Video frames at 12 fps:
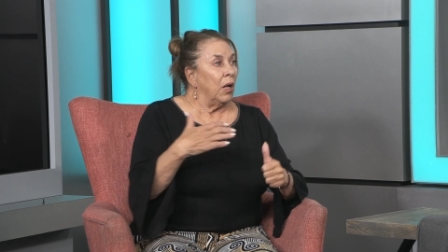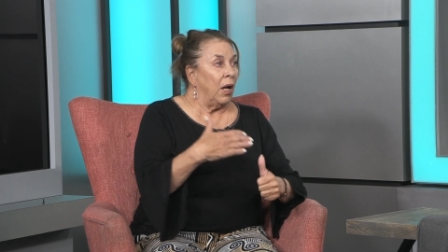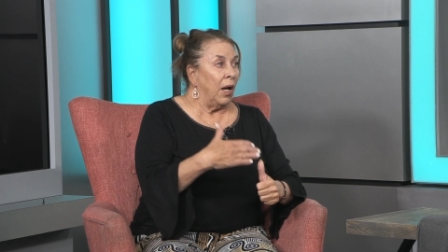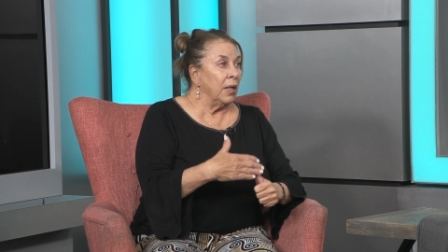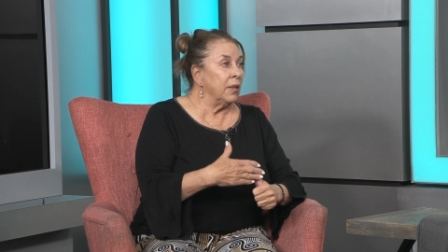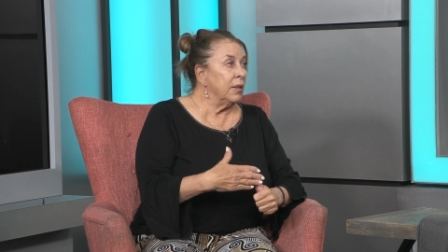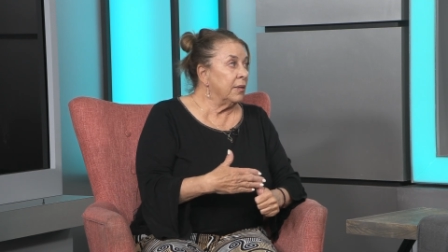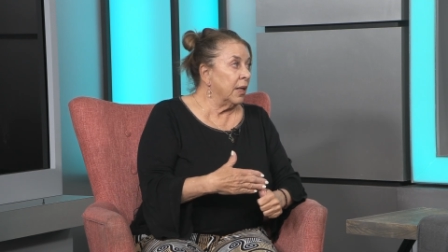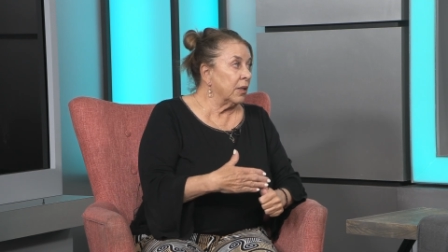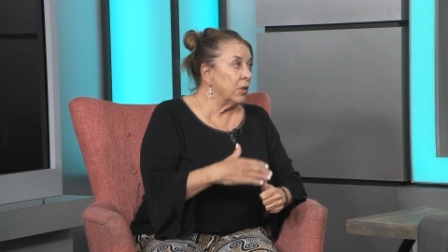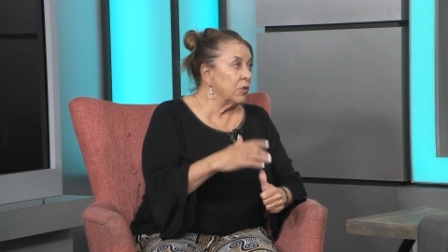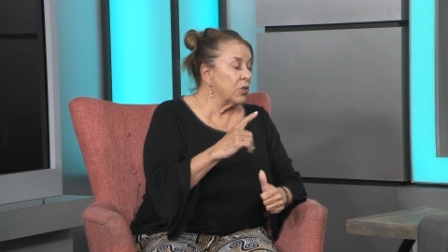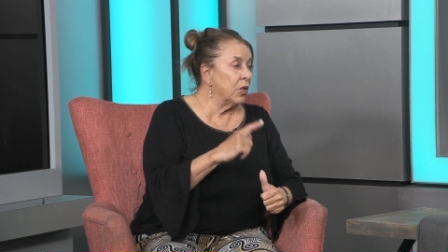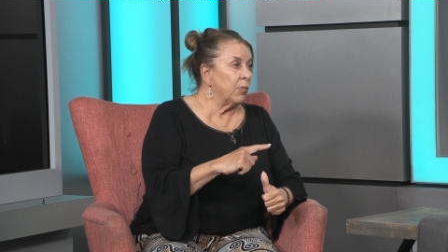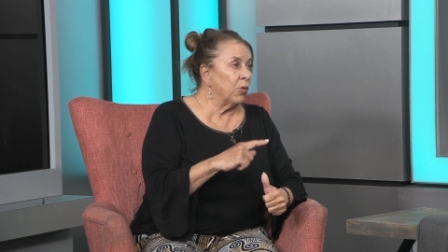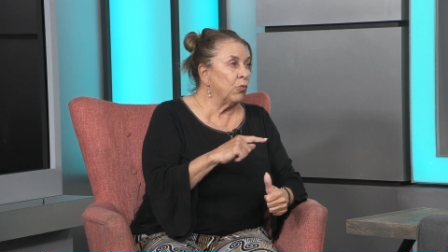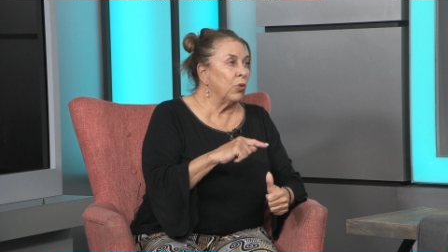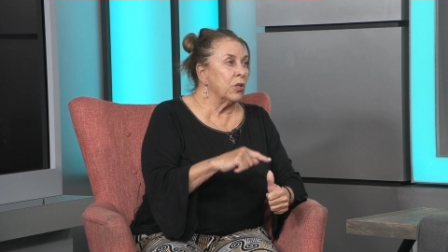I think that coach
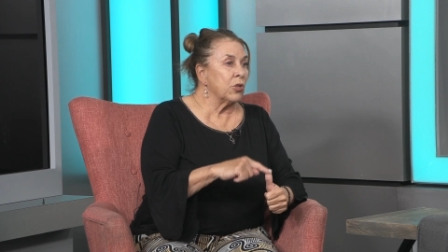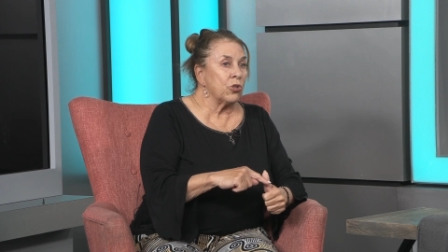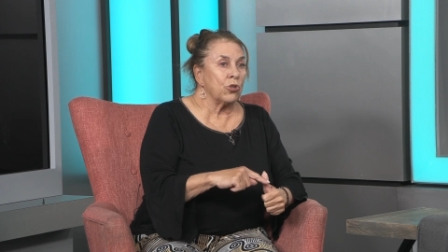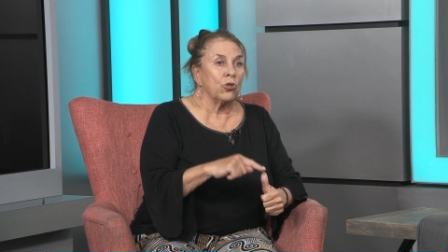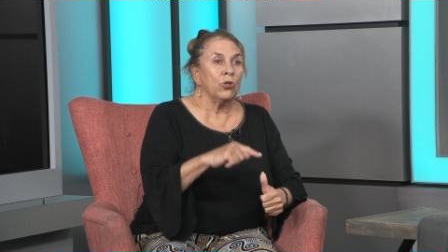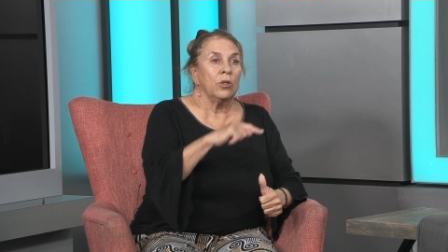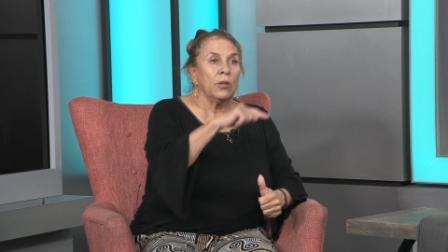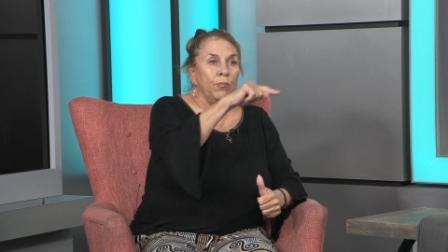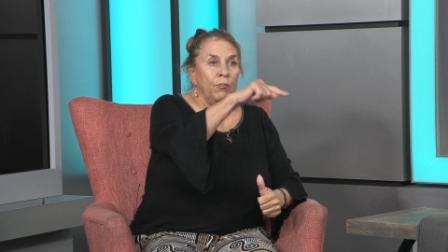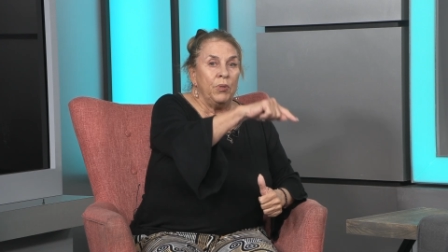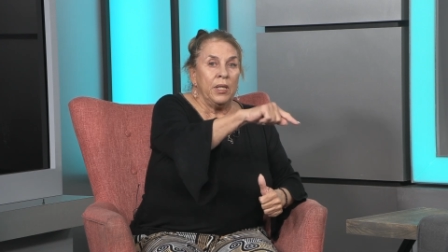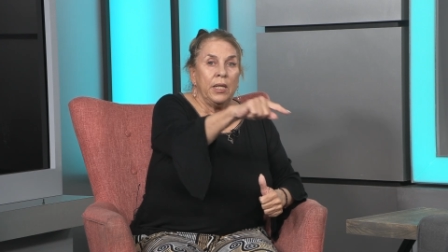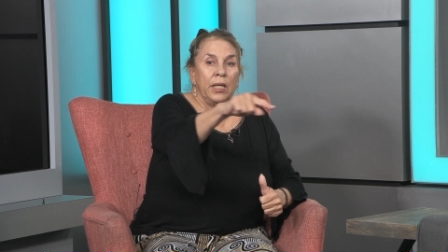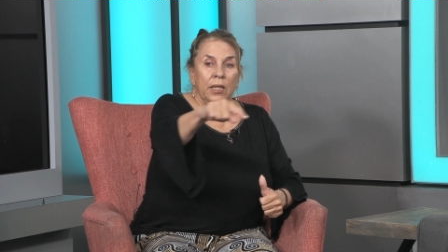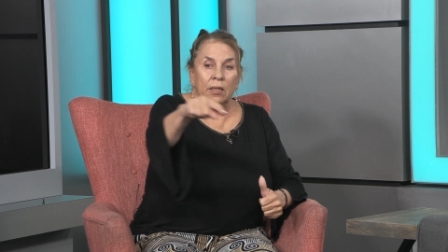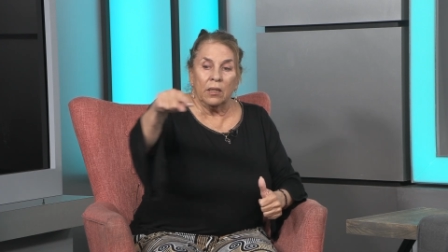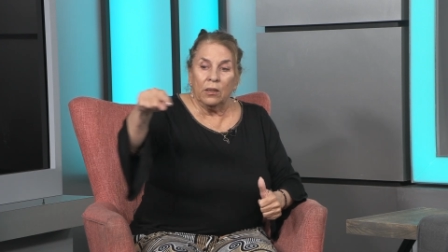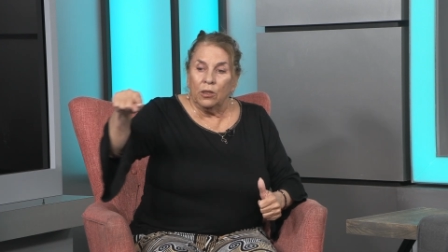number 1 should be
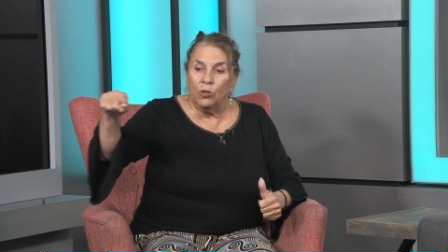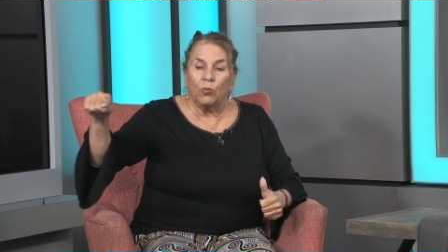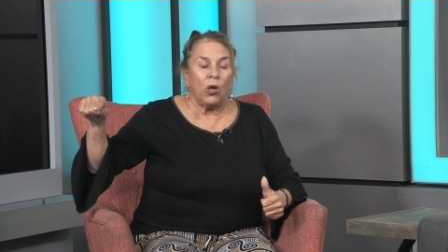in the loop,